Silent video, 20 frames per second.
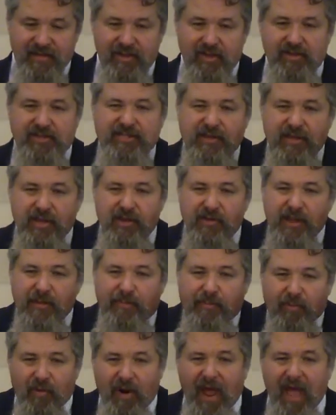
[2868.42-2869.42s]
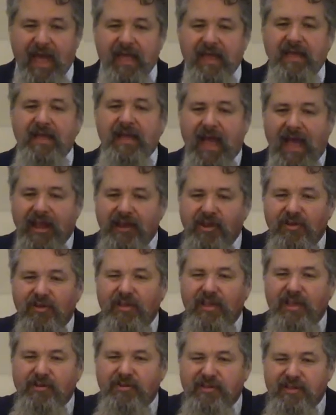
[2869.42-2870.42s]
You, you, you pray and you,
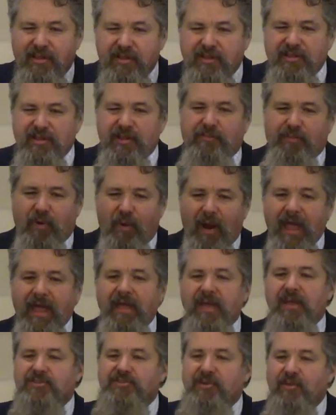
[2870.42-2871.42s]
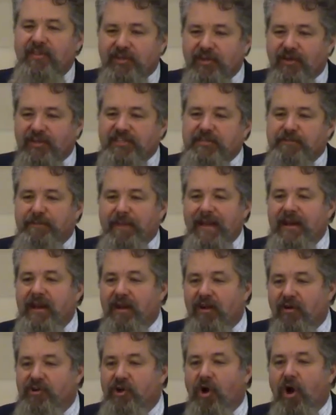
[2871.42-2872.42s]
you, you, pray so that you can spend
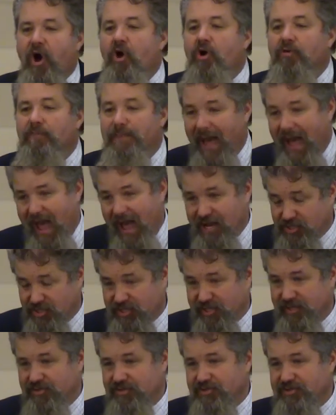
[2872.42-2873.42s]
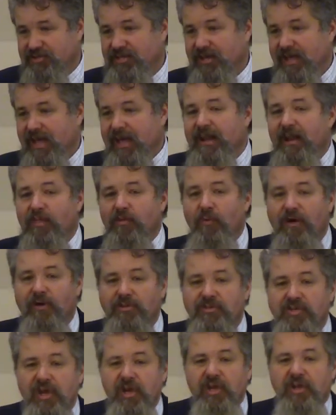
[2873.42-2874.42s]
it on your own passions. In other
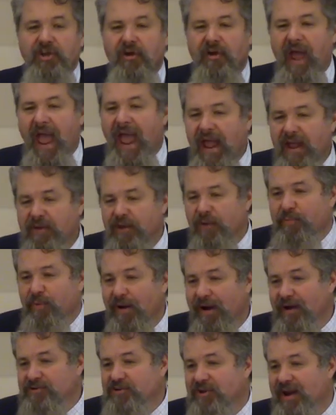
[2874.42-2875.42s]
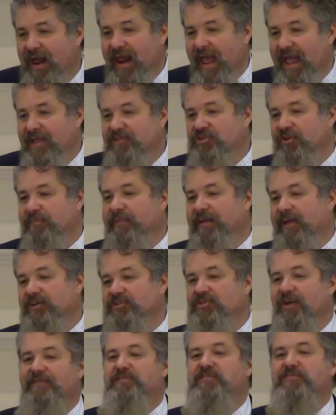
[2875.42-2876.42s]
words, your, your prayers are not answered
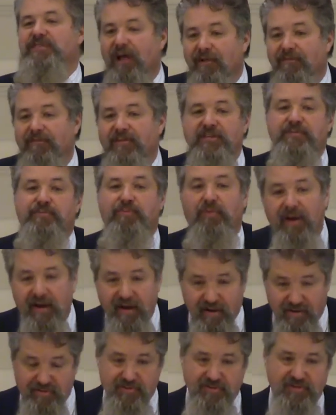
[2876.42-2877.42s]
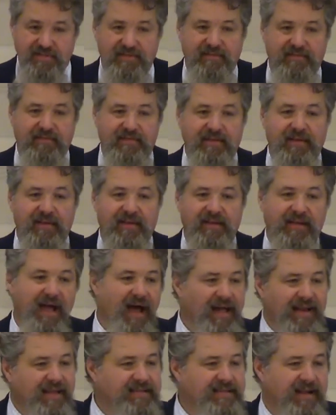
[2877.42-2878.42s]
because you have selfish prayers.
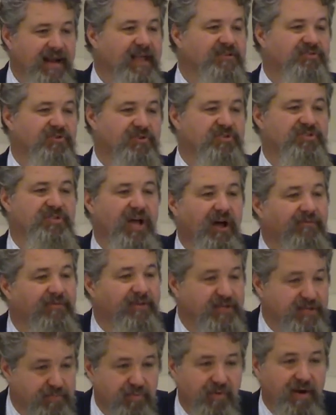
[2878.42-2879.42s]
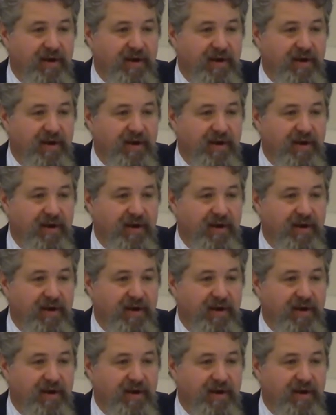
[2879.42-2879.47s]
God doesn't answer selfish